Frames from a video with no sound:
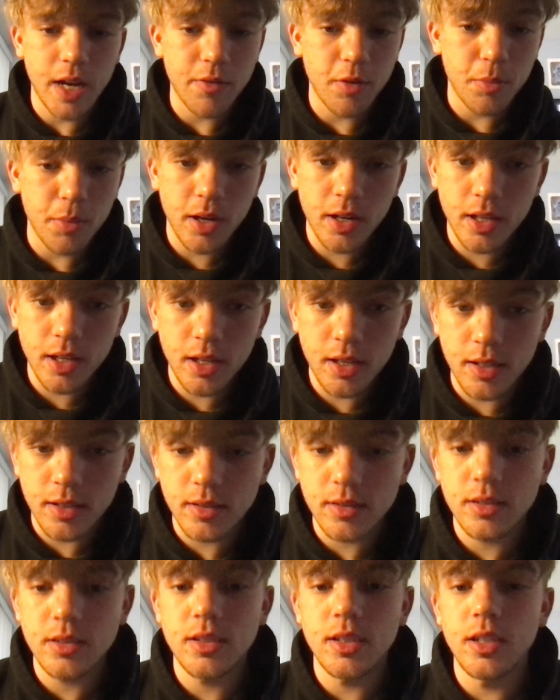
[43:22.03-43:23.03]
no money.
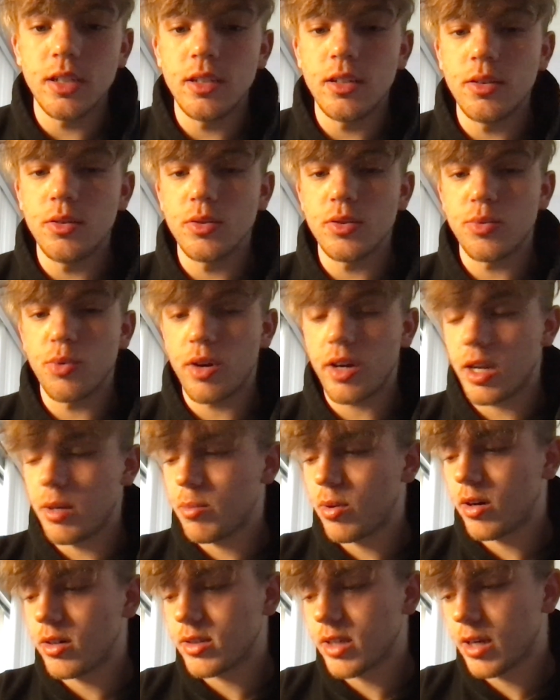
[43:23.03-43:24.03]
She was working
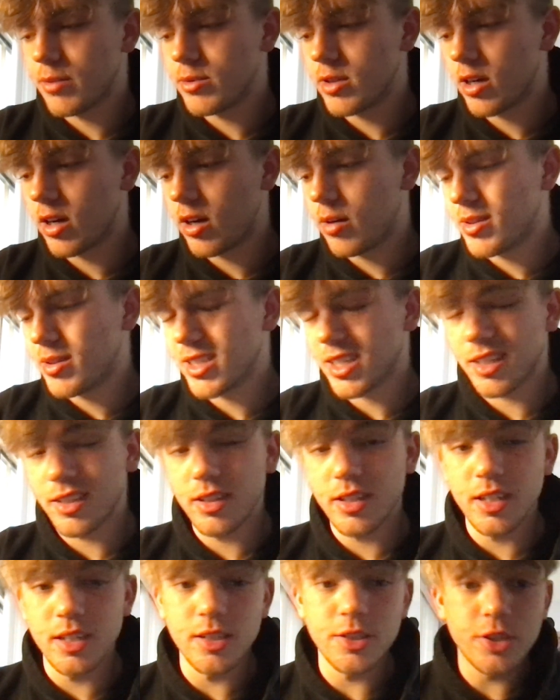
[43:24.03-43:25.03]
part-time job
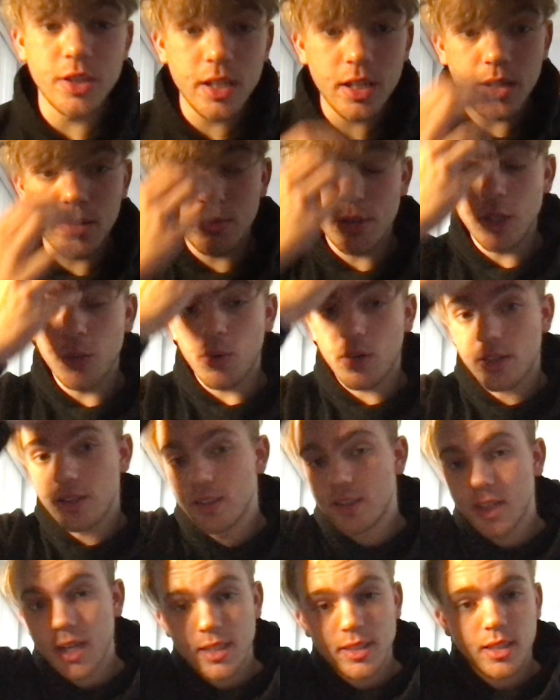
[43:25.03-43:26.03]
in a gym. She works the
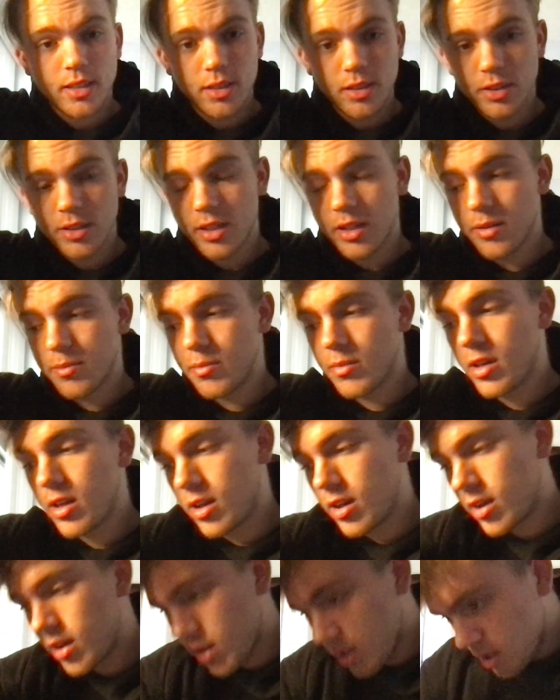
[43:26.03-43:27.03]
desk of the gym.
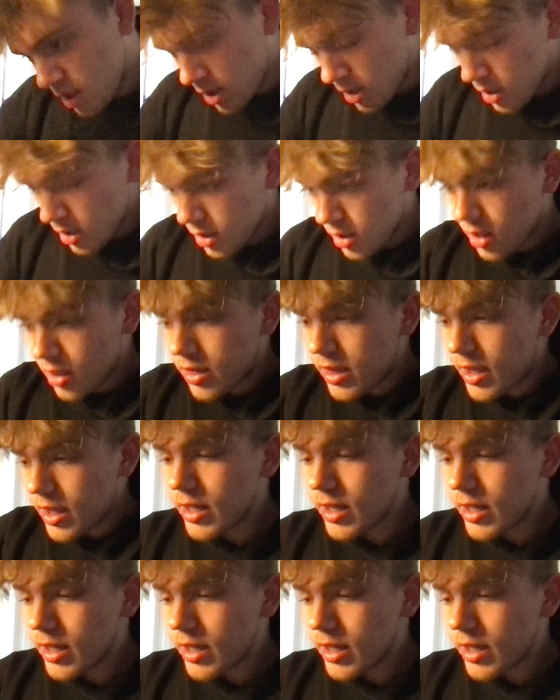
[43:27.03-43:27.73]
The thing